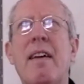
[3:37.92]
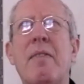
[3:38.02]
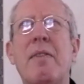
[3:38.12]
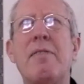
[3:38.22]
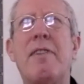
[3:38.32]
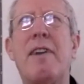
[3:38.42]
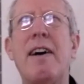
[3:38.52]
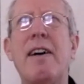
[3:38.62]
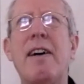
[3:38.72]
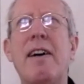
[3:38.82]
When
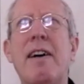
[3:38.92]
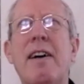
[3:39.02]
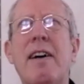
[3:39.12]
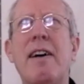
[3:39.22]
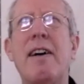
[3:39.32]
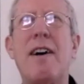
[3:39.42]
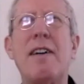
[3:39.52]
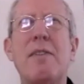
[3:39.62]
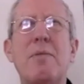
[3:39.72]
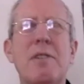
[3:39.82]
firewood is
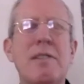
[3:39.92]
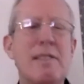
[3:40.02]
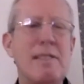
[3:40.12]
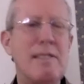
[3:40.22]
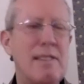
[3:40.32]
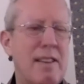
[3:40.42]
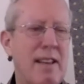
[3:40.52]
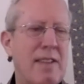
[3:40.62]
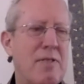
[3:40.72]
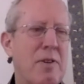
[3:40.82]
firewood,
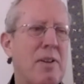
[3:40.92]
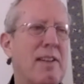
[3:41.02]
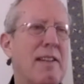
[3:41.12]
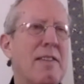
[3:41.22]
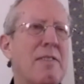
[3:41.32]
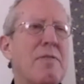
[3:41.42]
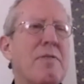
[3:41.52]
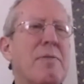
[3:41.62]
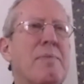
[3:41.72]
that's all it is.